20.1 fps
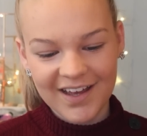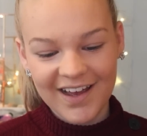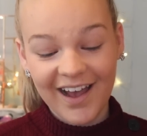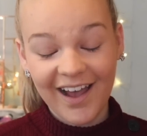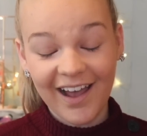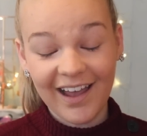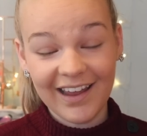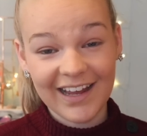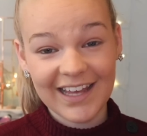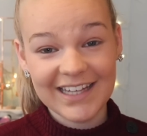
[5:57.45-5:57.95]

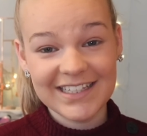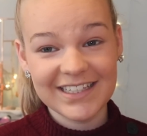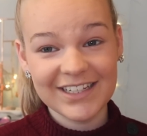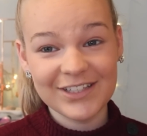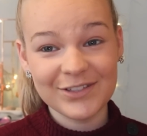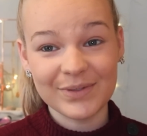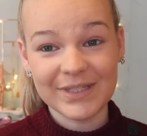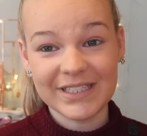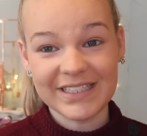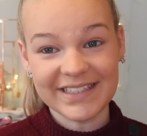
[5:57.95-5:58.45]

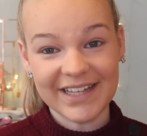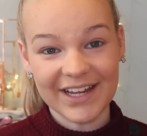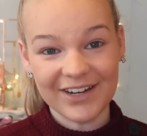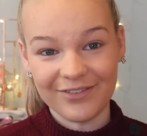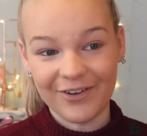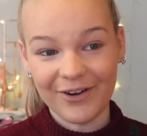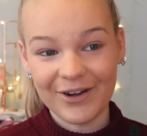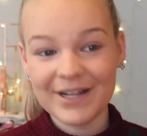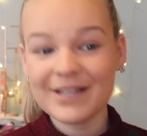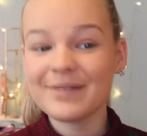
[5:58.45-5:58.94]
highlighters, which is
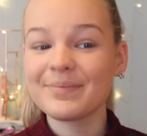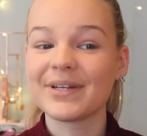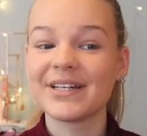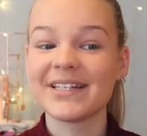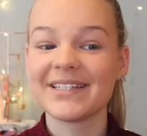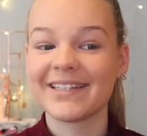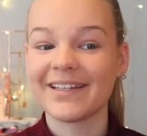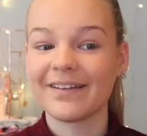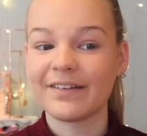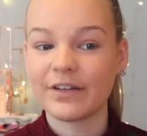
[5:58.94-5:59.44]
ironic
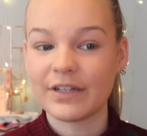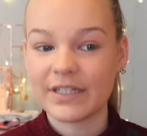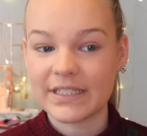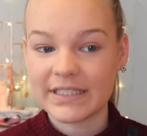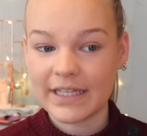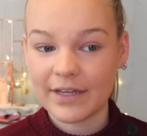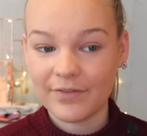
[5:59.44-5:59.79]
because there is